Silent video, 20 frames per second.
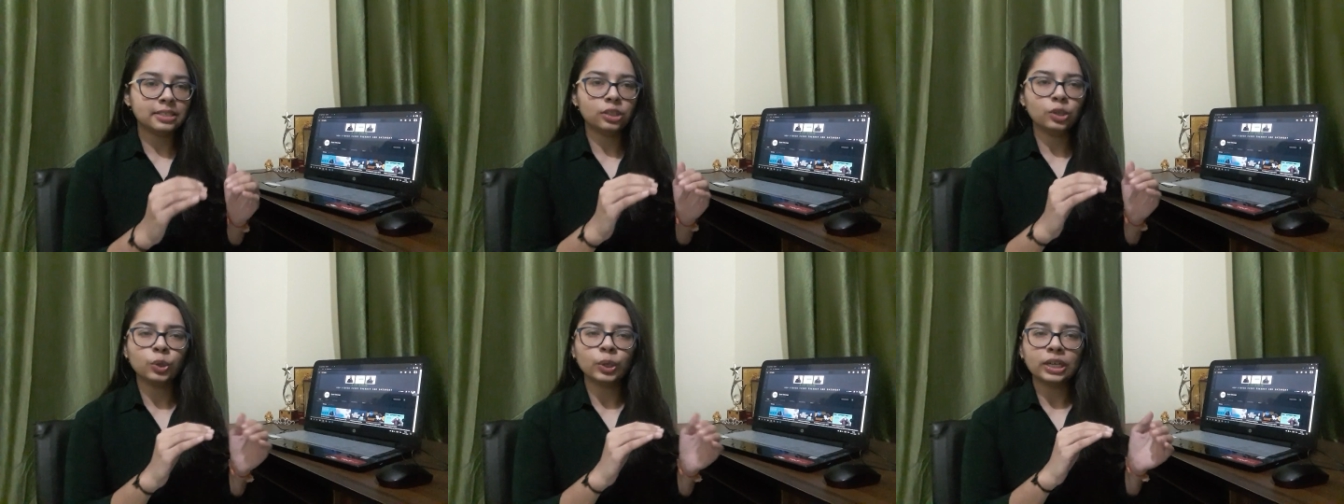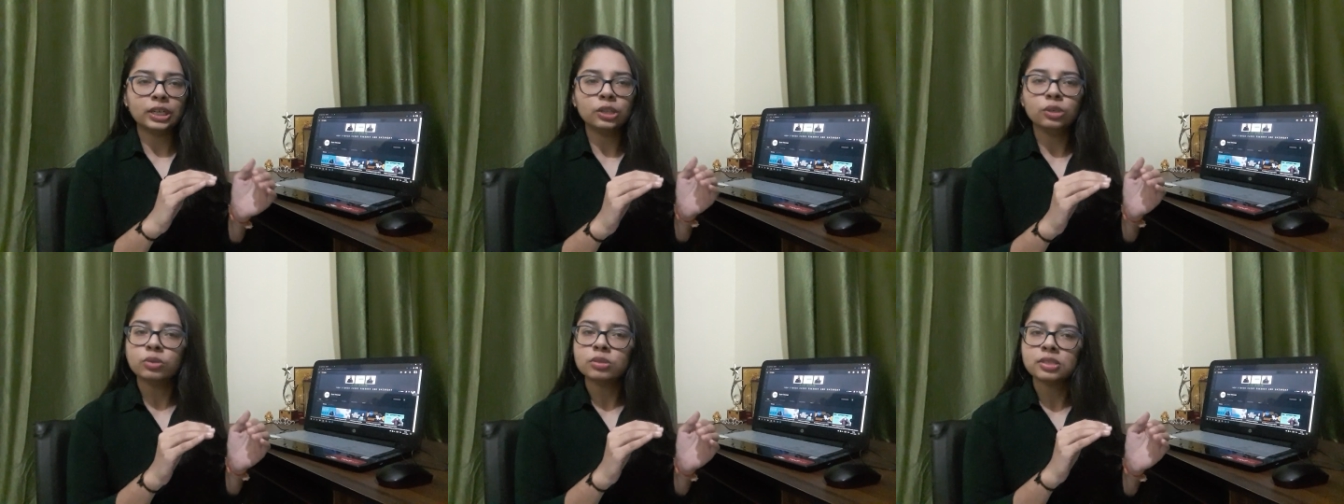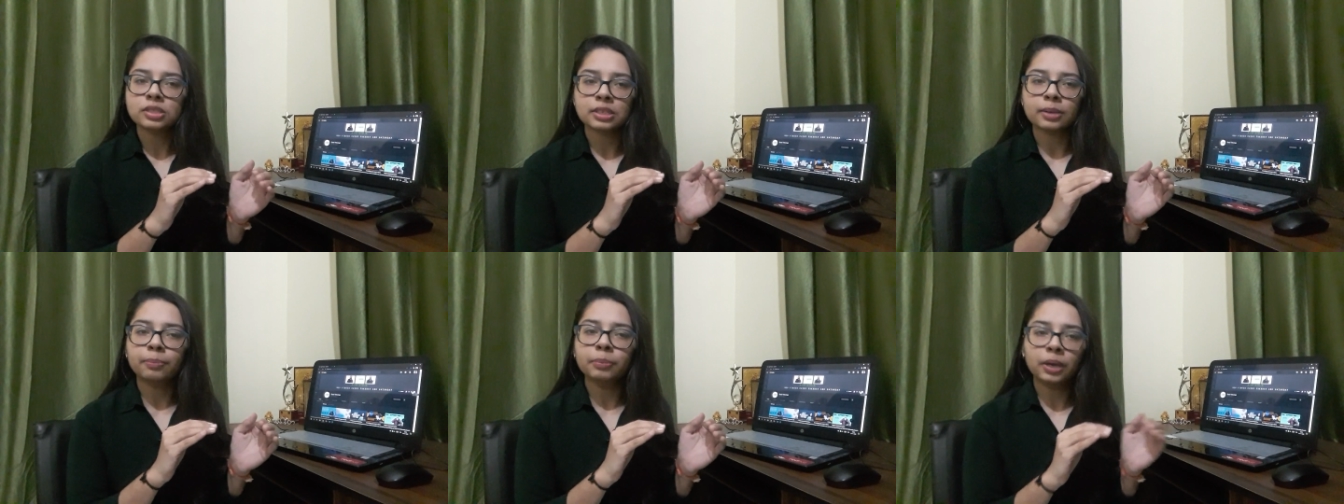you can use
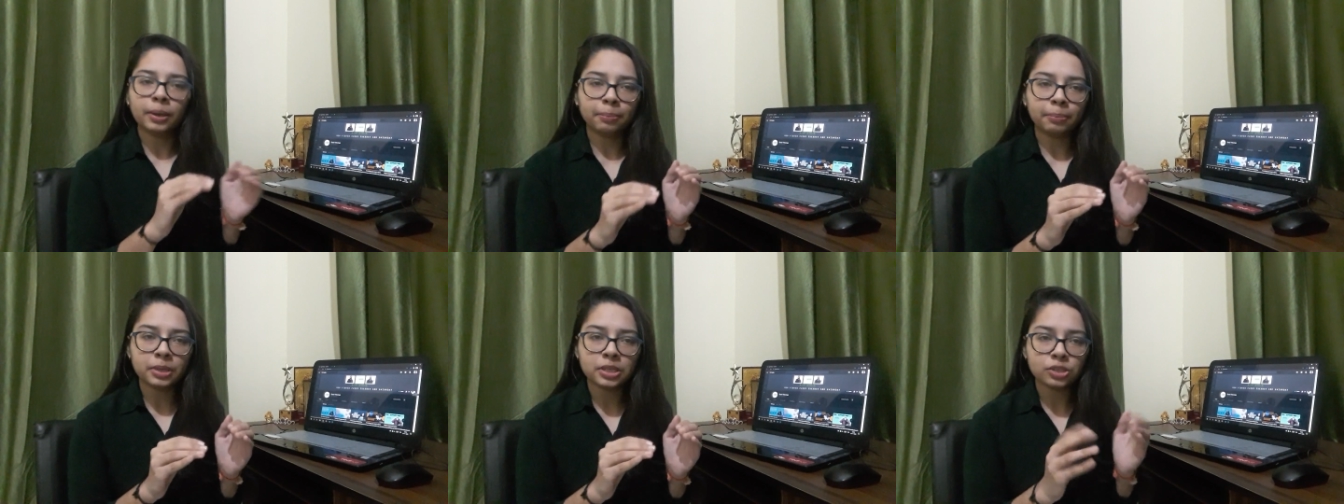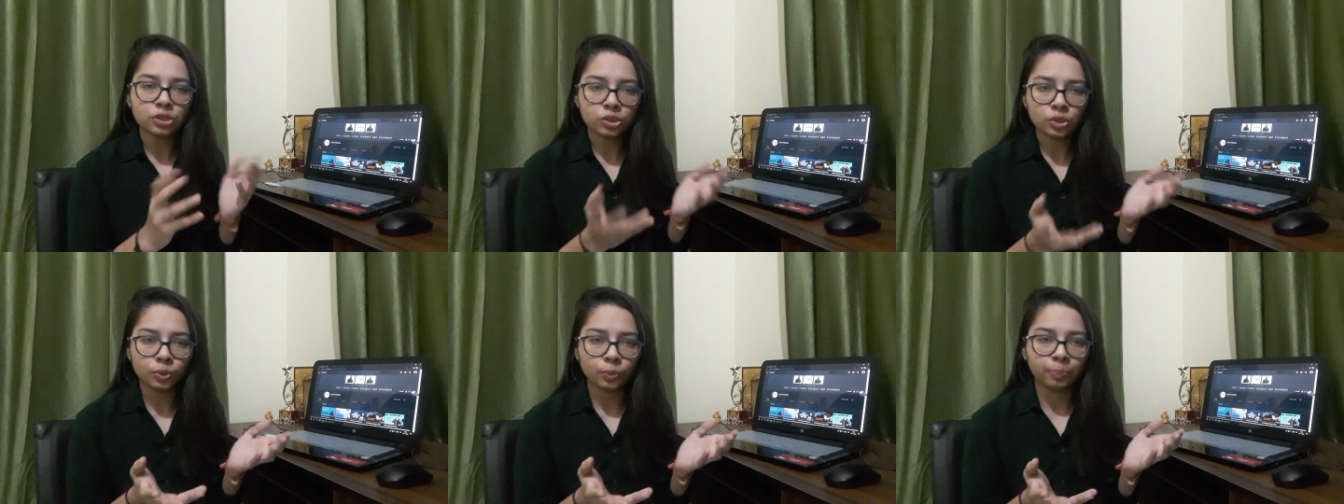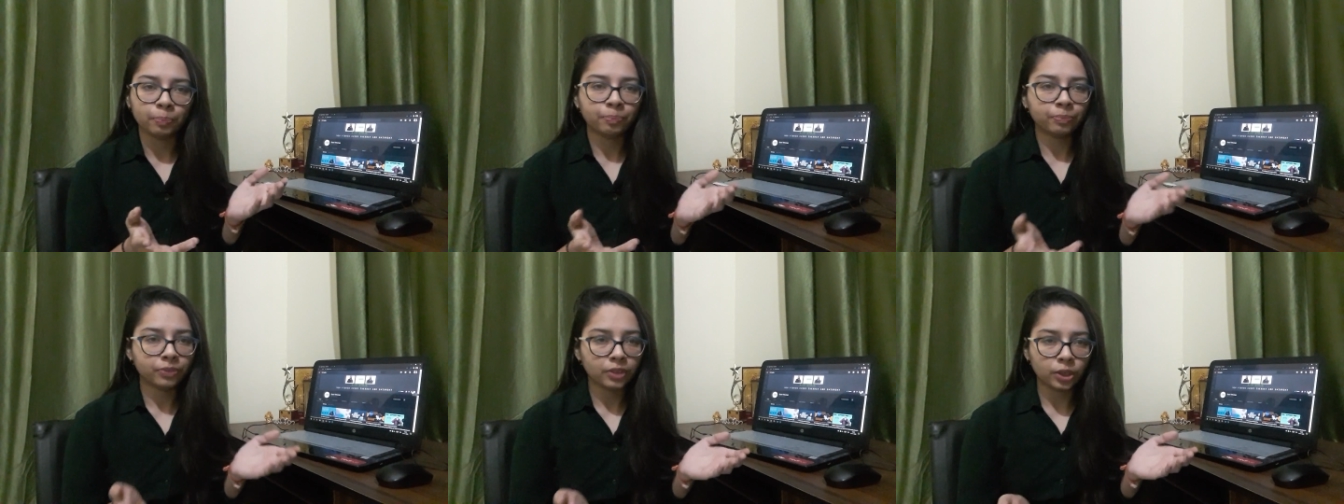some numbers too.
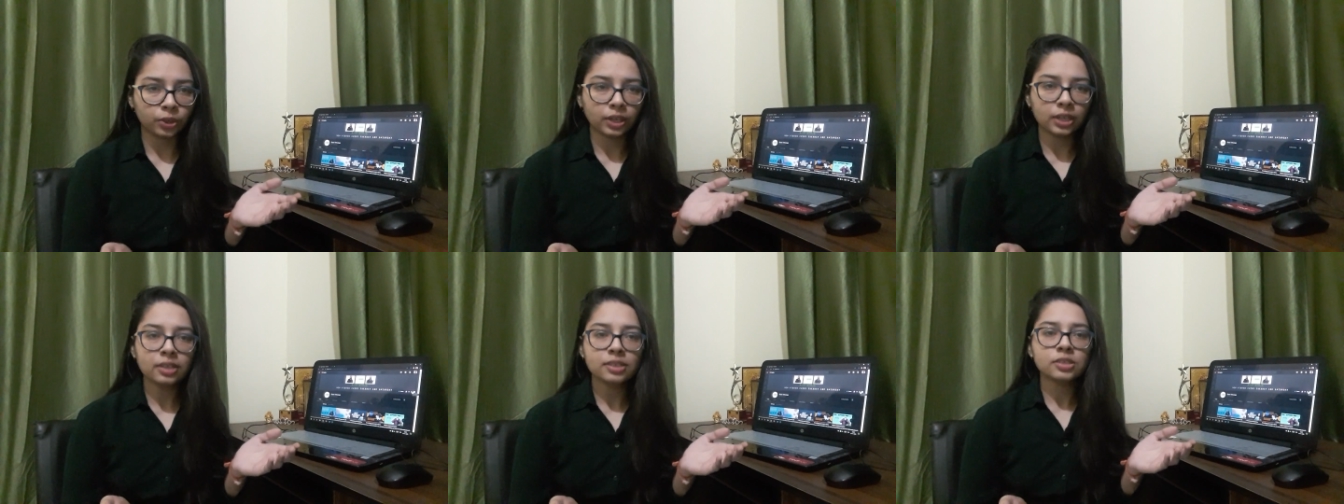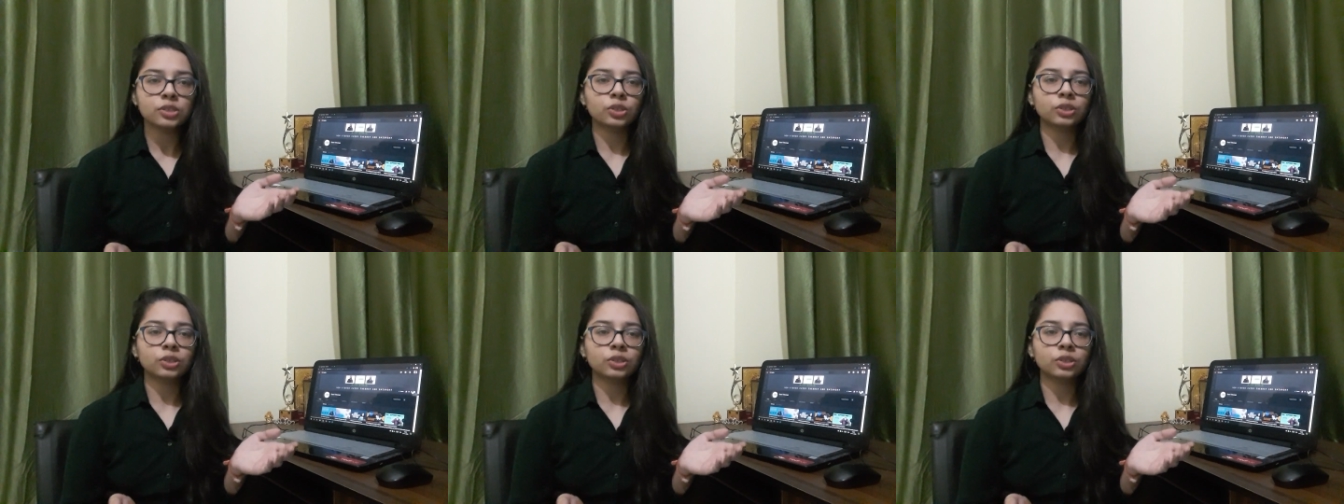Okay,